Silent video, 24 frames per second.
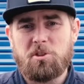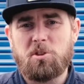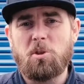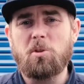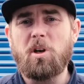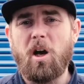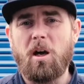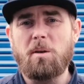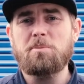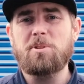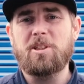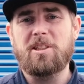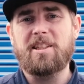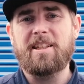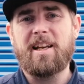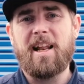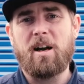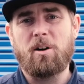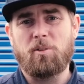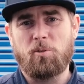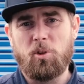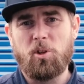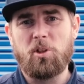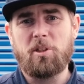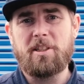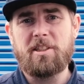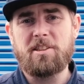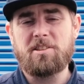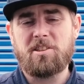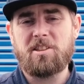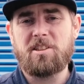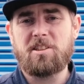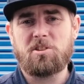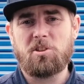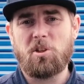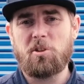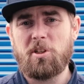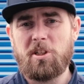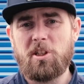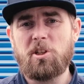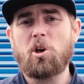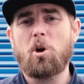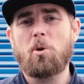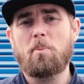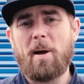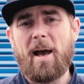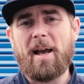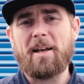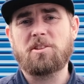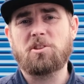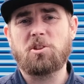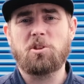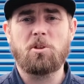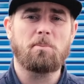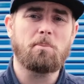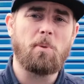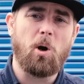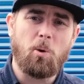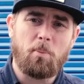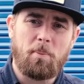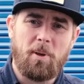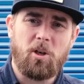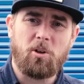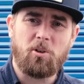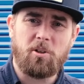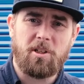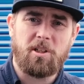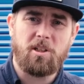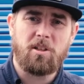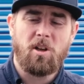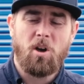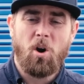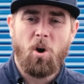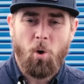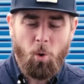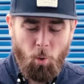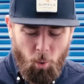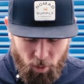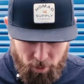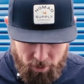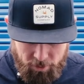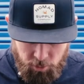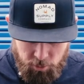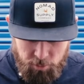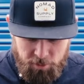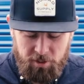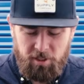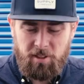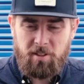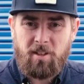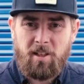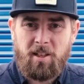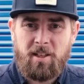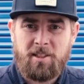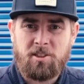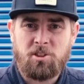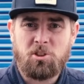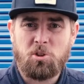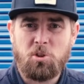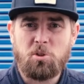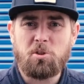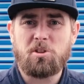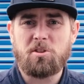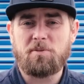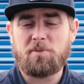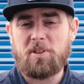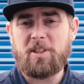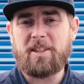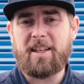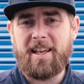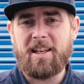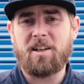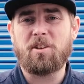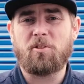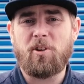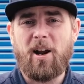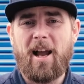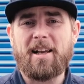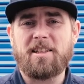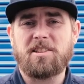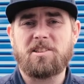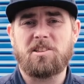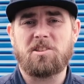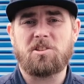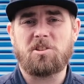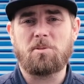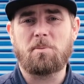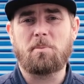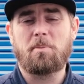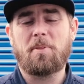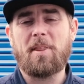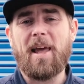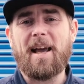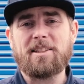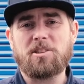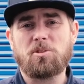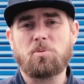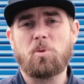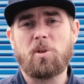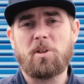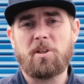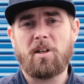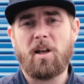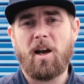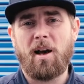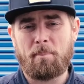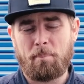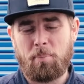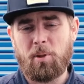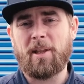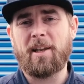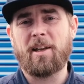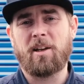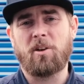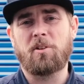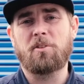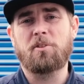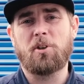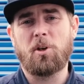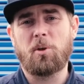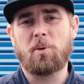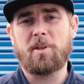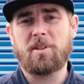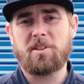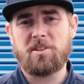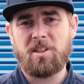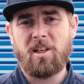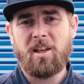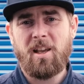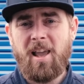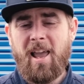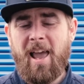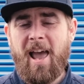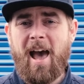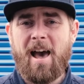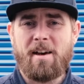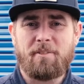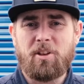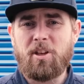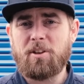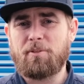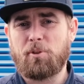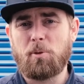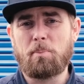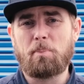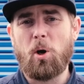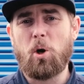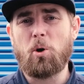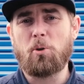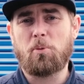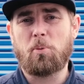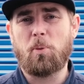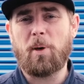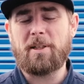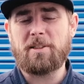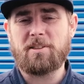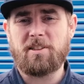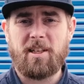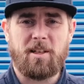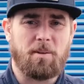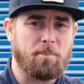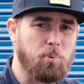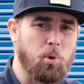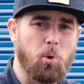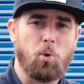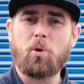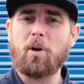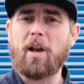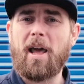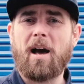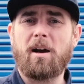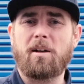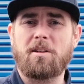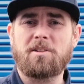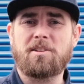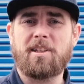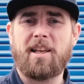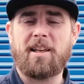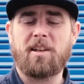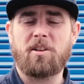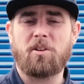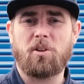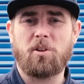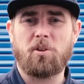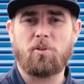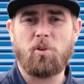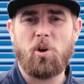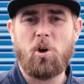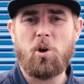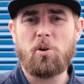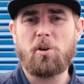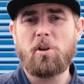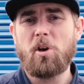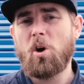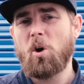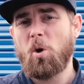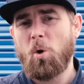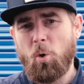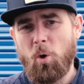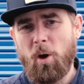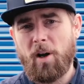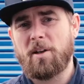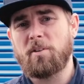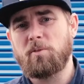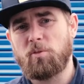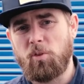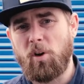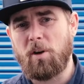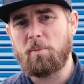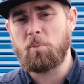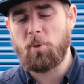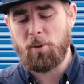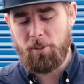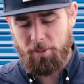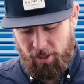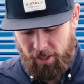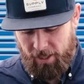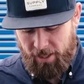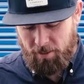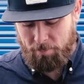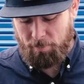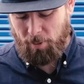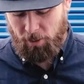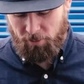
so it comes in and out real easily, so you can go back to your mobility or use it exclusively in a rack system. That's what I'm planning on doing, is having it for both ways. I can pull it out and take it on the road, or I can run with it in my